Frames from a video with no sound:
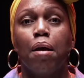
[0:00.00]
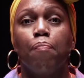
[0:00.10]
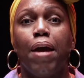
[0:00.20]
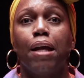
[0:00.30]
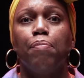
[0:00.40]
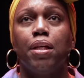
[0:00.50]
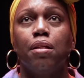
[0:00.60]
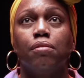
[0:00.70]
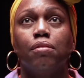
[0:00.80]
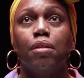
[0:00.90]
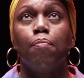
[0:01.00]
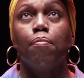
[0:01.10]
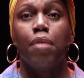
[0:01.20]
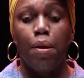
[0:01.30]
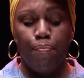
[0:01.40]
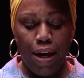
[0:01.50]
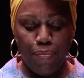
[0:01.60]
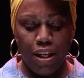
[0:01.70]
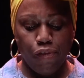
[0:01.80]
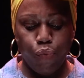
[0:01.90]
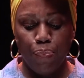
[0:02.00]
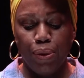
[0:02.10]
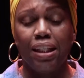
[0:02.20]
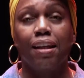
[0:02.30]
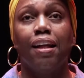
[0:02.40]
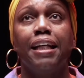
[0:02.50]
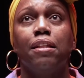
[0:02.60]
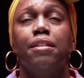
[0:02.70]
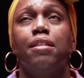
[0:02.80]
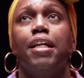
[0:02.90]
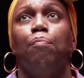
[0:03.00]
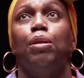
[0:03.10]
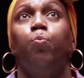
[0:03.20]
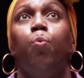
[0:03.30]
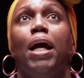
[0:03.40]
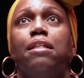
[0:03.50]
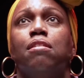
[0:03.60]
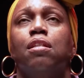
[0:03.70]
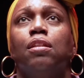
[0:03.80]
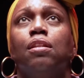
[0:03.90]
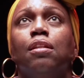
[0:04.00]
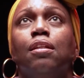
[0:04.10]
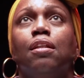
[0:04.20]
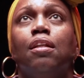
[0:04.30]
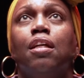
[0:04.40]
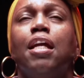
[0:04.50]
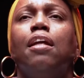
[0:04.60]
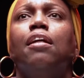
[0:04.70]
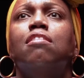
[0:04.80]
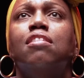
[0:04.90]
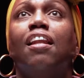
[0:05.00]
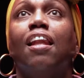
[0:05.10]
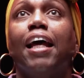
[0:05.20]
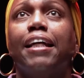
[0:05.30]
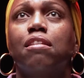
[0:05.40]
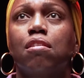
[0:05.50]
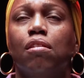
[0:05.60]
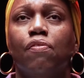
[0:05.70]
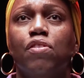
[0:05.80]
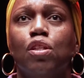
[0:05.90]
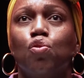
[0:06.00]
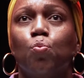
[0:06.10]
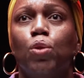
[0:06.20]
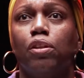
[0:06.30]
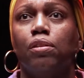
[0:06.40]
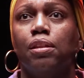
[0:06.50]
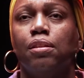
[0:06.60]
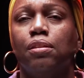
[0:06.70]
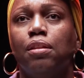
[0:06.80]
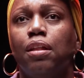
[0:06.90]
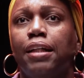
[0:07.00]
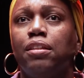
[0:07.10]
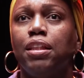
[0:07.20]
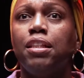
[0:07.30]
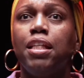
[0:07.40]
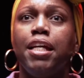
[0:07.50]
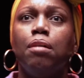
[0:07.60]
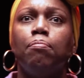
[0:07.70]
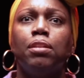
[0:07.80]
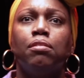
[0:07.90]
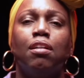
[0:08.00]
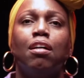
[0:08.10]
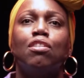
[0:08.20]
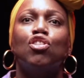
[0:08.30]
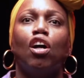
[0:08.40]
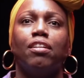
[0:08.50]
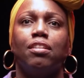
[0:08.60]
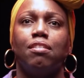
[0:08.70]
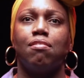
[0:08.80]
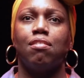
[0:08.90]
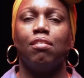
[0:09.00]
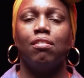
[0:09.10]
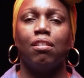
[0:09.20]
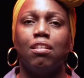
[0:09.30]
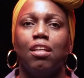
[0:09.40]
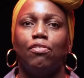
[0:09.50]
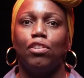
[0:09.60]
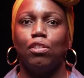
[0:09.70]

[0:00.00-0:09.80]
Maybe if we put a light in there, but wait. He is the light of this world, and in him, darkness could never